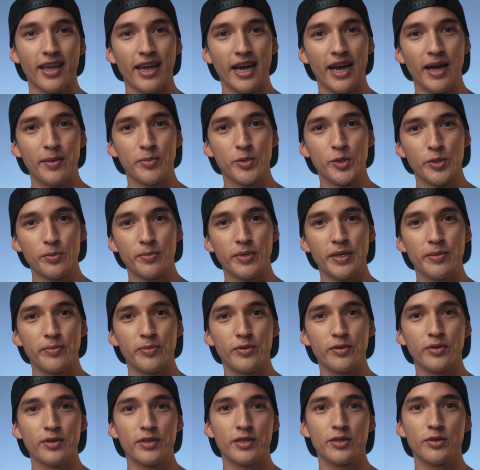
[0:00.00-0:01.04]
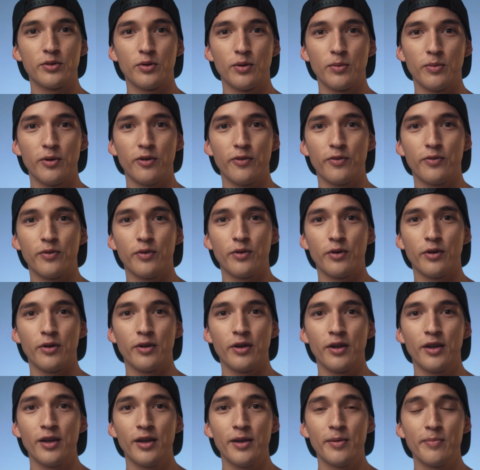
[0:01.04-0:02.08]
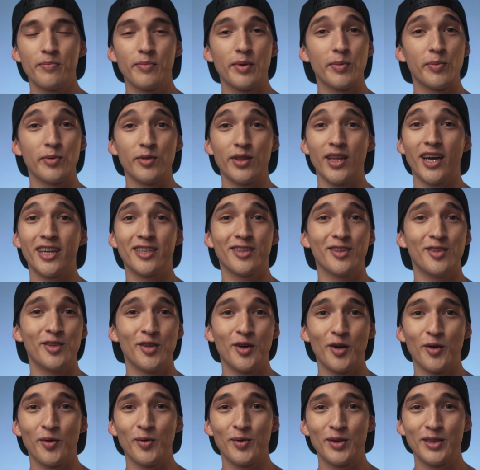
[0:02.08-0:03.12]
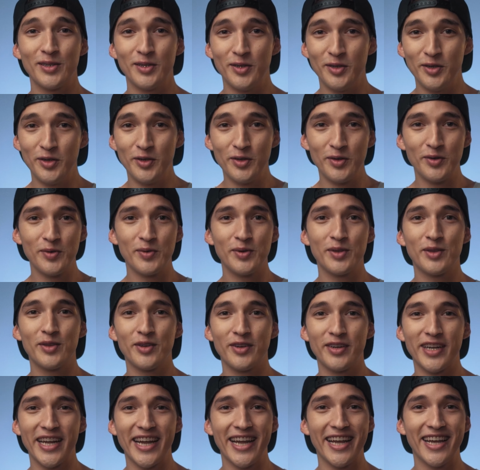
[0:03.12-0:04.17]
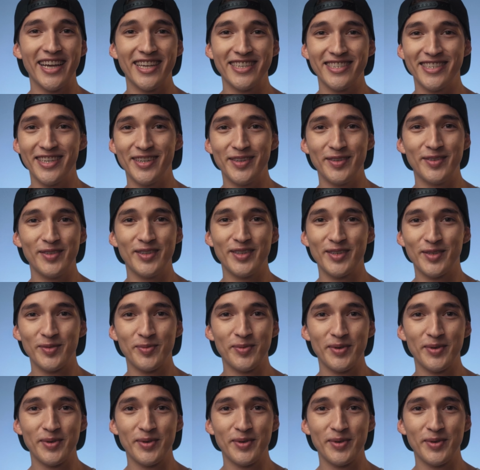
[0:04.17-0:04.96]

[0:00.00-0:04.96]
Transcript: capture people, it's normal for people not to know what to do with their hands. They do this